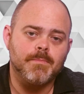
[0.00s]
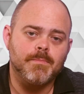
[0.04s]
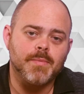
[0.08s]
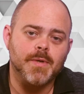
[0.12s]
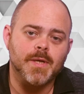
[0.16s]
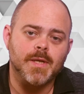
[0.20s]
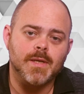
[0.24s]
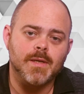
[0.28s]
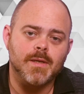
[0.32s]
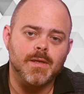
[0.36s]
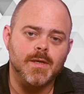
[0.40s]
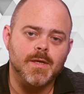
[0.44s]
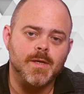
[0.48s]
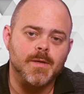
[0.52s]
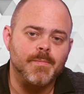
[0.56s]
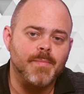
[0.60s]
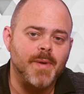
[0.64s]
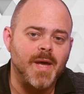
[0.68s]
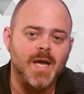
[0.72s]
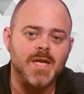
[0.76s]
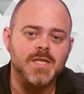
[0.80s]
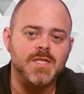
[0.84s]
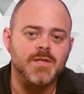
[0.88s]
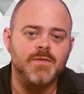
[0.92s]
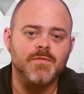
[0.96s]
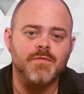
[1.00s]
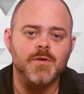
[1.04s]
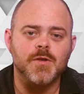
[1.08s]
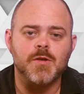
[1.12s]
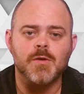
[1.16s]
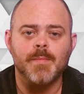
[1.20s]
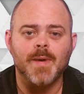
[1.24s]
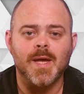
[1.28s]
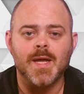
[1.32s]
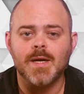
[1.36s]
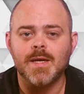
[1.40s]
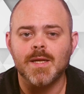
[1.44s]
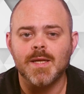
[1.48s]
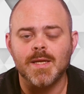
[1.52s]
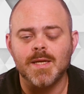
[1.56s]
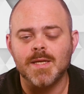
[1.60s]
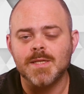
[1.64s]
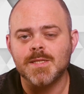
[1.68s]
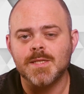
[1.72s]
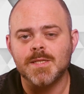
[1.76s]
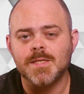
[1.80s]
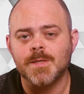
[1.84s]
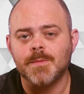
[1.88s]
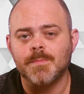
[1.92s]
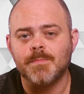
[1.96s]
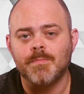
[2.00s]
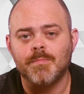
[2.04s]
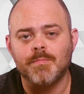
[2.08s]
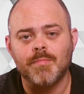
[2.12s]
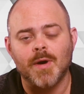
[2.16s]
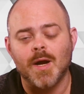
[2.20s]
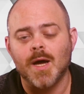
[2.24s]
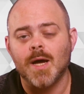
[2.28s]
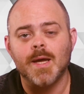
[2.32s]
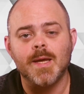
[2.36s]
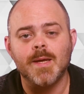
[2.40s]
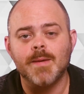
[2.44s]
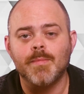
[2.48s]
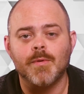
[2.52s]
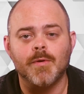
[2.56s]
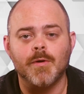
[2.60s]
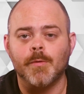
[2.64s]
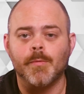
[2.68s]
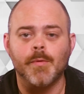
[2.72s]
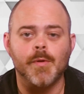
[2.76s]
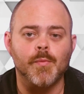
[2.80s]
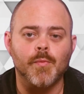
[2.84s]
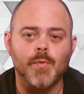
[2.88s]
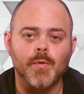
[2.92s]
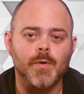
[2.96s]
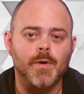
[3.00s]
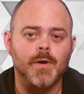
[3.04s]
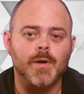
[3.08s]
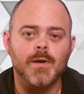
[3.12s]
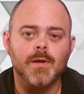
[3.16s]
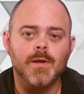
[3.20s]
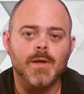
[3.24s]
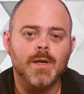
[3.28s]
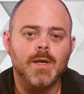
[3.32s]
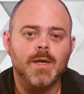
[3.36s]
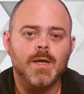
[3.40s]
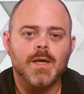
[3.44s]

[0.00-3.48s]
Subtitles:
But compassion for humanity isn't a bribe or a reward.